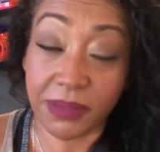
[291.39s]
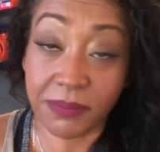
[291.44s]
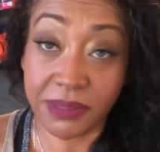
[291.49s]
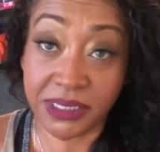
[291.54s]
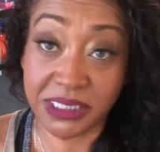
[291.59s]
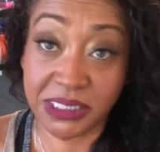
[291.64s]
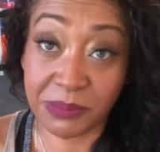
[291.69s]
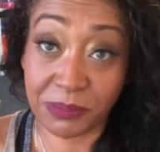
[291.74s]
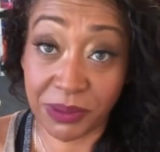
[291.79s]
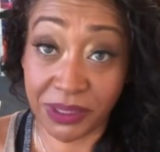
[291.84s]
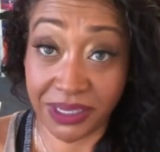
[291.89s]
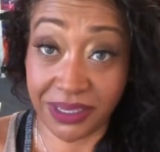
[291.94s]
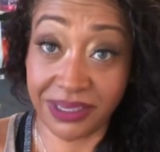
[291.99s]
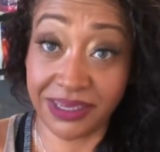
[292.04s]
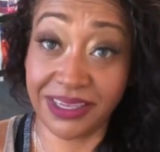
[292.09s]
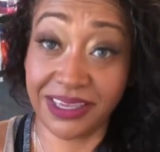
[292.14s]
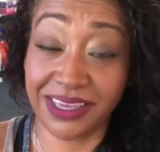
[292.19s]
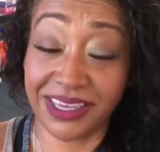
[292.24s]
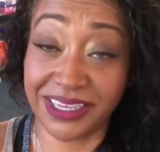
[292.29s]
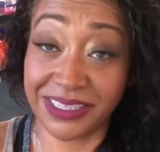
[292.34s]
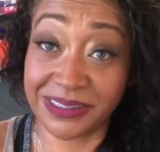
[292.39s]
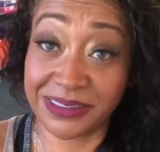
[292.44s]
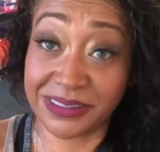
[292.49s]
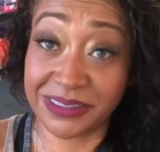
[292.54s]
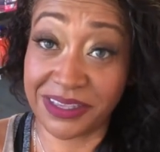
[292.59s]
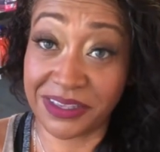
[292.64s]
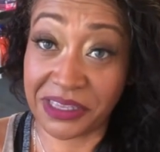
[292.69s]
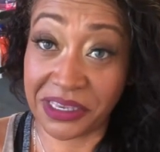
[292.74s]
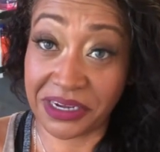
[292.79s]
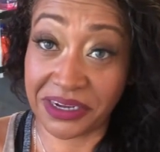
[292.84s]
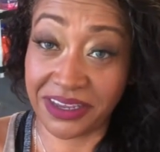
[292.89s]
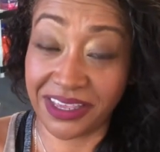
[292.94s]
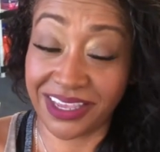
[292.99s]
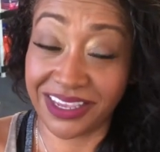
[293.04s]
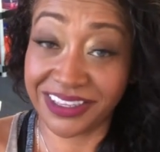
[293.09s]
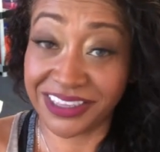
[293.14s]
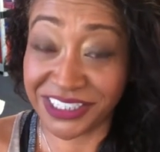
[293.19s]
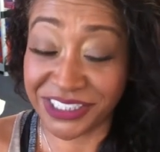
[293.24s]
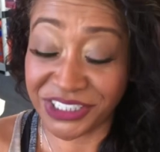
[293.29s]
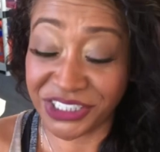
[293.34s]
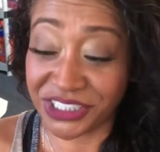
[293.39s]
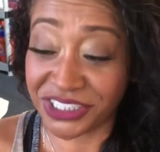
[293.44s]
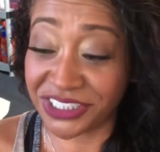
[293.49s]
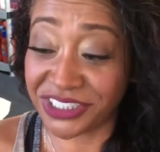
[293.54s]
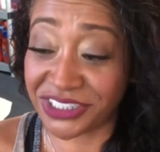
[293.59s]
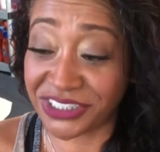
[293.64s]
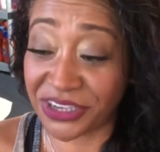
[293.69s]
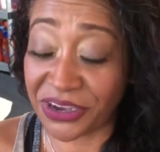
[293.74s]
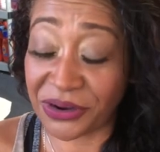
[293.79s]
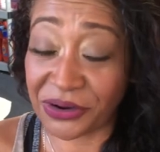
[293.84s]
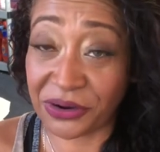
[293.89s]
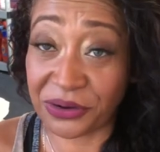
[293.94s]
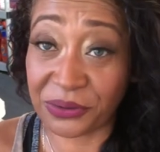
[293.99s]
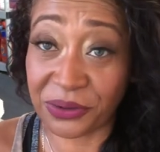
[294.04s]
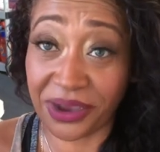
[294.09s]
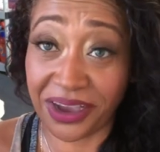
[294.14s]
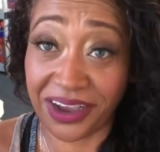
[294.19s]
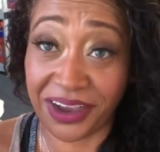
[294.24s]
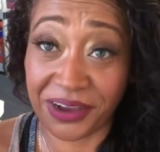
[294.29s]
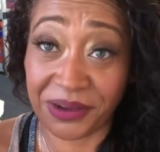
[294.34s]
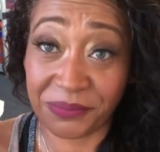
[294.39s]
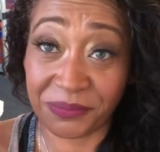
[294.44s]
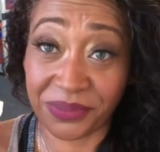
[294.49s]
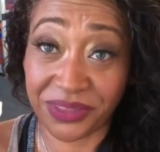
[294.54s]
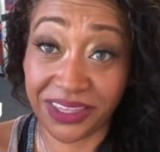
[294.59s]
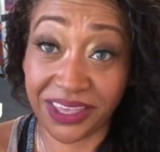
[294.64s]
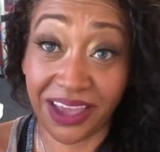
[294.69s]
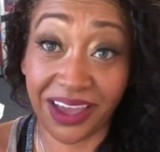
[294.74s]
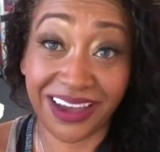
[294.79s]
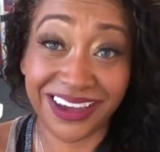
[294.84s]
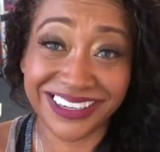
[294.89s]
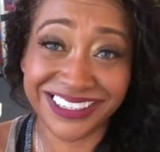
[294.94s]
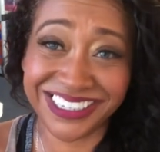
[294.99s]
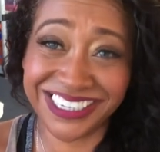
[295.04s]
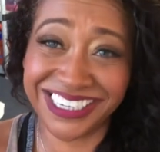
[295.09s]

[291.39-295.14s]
It means pig in, in English, so um, yeah.